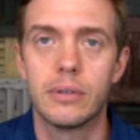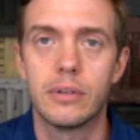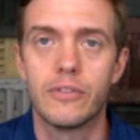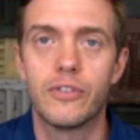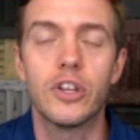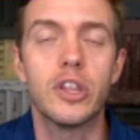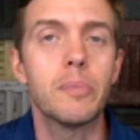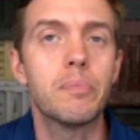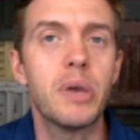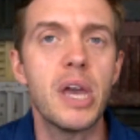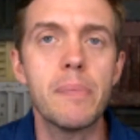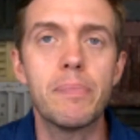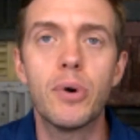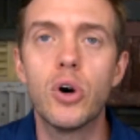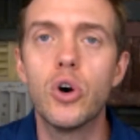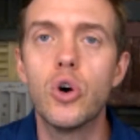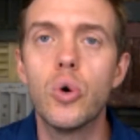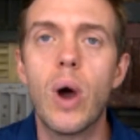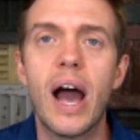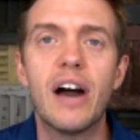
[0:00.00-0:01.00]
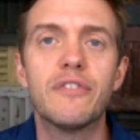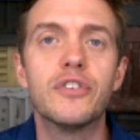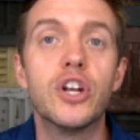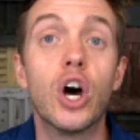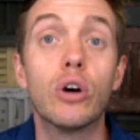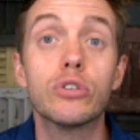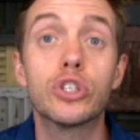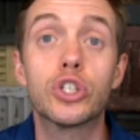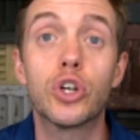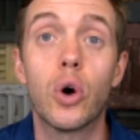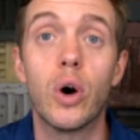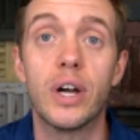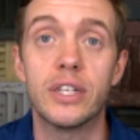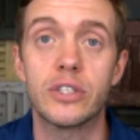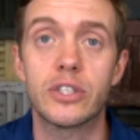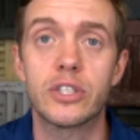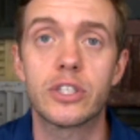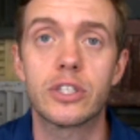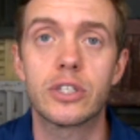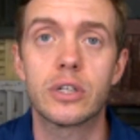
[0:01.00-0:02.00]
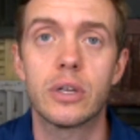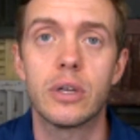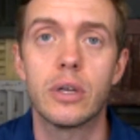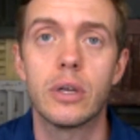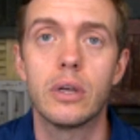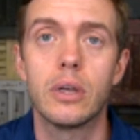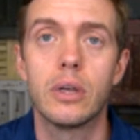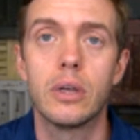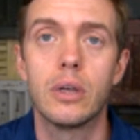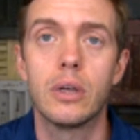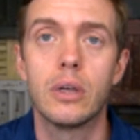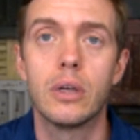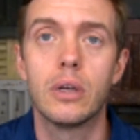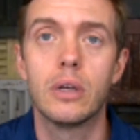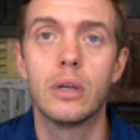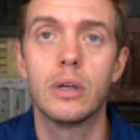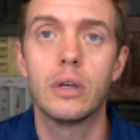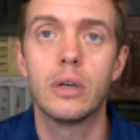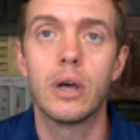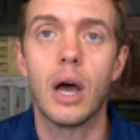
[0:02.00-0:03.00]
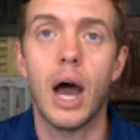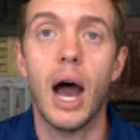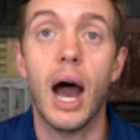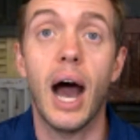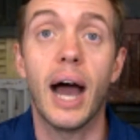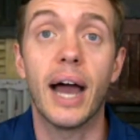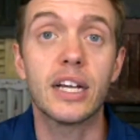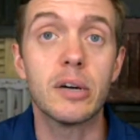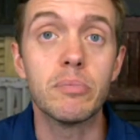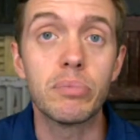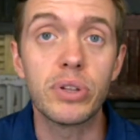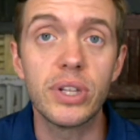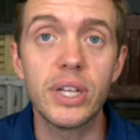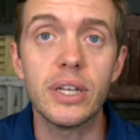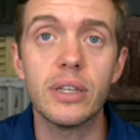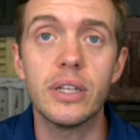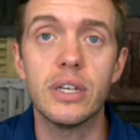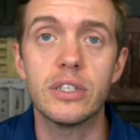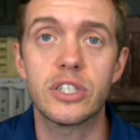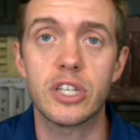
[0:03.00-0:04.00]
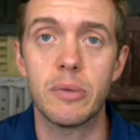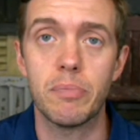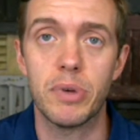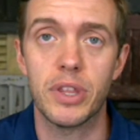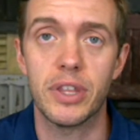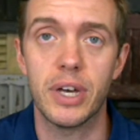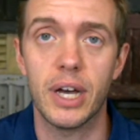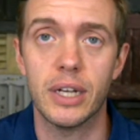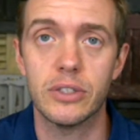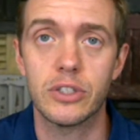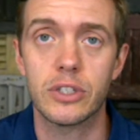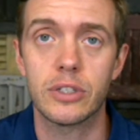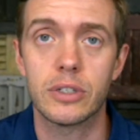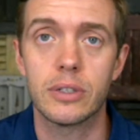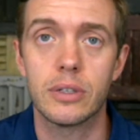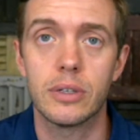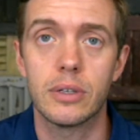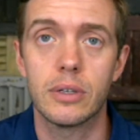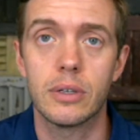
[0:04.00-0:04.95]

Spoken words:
For the people who have no choice, I completely sympathize.